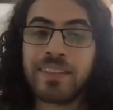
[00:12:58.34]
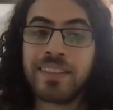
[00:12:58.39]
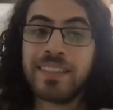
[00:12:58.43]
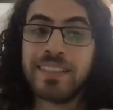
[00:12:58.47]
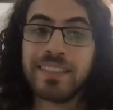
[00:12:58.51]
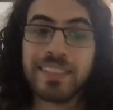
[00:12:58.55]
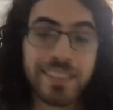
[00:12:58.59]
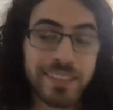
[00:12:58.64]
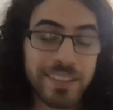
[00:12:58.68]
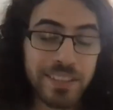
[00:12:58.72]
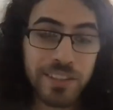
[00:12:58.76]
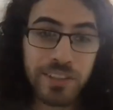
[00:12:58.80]

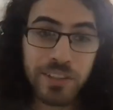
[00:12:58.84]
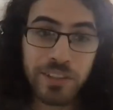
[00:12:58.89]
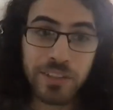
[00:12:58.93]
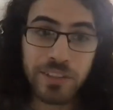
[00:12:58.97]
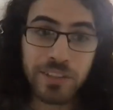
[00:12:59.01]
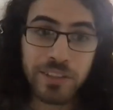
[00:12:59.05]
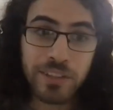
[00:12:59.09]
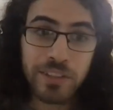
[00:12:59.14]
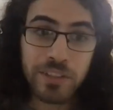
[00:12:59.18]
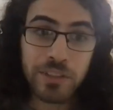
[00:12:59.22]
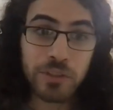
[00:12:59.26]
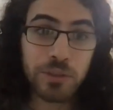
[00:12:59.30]
Still,
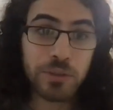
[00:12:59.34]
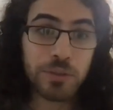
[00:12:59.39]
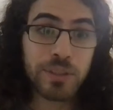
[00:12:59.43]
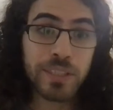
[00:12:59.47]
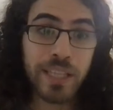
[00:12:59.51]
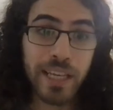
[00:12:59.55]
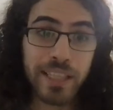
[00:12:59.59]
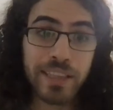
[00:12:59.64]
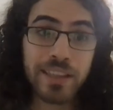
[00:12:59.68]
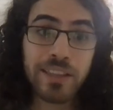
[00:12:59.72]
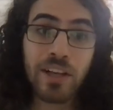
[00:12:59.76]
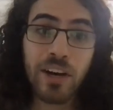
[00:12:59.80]
you
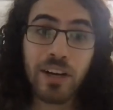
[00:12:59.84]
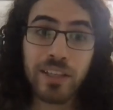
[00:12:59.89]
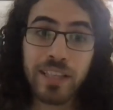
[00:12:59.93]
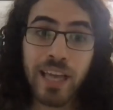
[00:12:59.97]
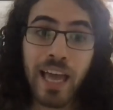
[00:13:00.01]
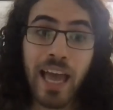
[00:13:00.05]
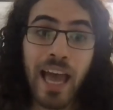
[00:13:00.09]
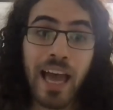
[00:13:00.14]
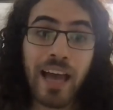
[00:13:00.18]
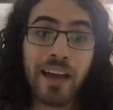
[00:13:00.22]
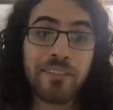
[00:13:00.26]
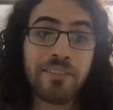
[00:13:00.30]
cannot
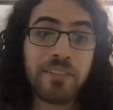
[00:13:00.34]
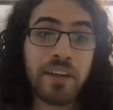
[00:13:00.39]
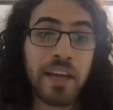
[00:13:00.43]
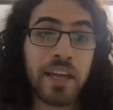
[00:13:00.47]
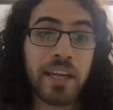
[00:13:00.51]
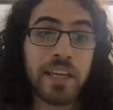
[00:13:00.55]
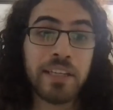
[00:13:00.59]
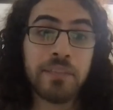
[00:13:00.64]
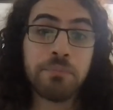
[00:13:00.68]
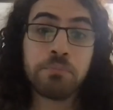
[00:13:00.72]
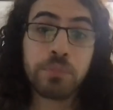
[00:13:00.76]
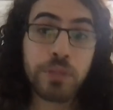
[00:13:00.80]
have
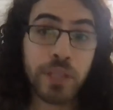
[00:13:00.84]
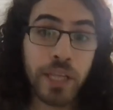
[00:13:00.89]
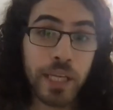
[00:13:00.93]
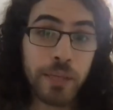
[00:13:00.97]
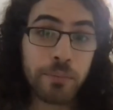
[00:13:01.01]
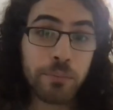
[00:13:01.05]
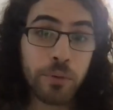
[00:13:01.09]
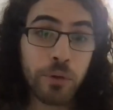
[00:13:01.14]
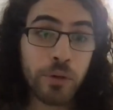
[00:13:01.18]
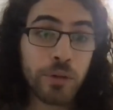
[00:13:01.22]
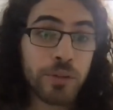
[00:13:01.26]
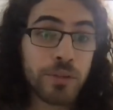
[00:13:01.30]
a
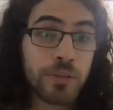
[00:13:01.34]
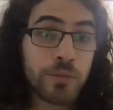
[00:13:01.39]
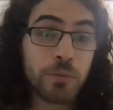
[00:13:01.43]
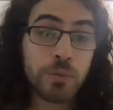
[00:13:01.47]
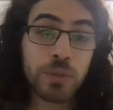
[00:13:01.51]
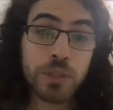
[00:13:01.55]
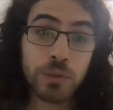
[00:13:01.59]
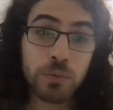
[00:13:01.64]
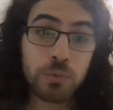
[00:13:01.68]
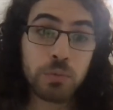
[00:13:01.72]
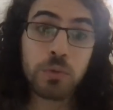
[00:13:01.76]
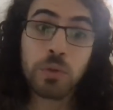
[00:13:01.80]
playbook
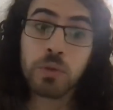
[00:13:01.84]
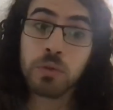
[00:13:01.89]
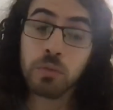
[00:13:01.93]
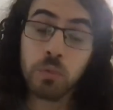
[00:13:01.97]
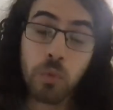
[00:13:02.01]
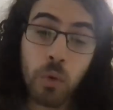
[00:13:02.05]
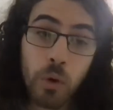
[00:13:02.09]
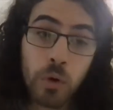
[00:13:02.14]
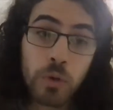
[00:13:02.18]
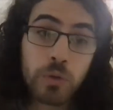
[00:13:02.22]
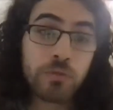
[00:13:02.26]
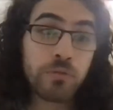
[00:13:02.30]
which would
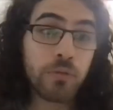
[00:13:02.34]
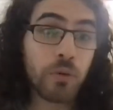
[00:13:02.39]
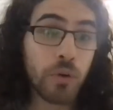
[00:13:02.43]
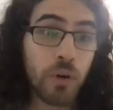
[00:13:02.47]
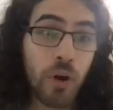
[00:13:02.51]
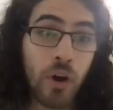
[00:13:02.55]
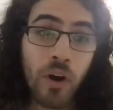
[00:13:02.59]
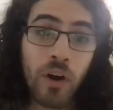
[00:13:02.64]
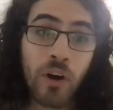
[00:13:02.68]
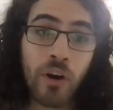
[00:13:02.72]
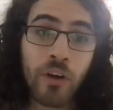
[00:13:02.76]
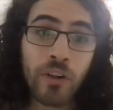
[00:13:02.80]
work for
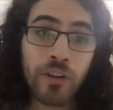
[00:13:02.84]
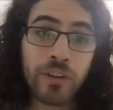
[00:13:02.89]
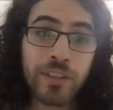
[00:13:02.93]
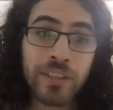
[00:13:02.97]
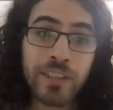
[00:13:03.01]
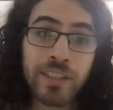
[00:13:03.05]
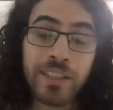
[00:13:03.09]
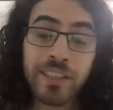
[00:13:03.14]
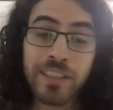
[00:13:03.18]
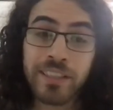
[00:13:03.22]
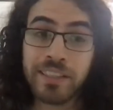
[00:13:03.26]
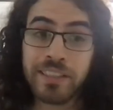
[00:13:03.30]
all.
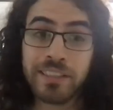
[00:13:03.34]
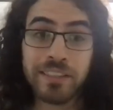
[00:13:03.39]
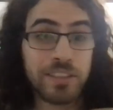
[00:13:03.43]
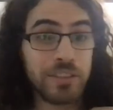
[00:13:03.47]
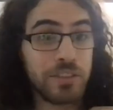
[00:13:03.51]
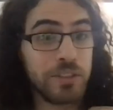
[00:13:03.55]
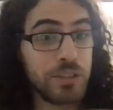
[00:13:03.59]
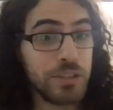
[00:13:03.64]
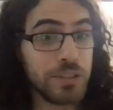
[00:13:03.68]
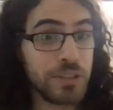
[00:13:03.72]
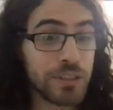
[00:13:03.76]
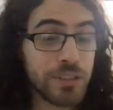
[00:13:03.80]

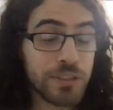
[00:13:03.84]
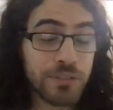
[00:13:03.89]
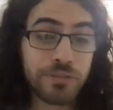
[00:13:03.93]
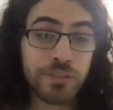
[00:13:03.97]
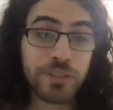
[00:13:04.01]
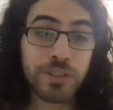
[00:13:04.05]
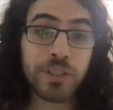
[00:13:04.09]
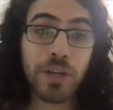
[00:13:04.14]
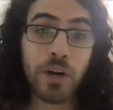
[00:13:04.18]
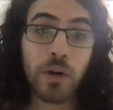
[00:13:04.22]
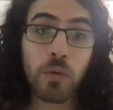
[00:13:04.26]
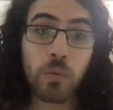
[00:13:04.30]
You need to
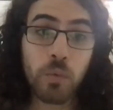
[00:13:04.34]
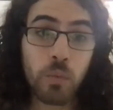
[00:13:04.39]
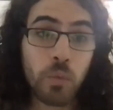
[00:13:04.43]
figure out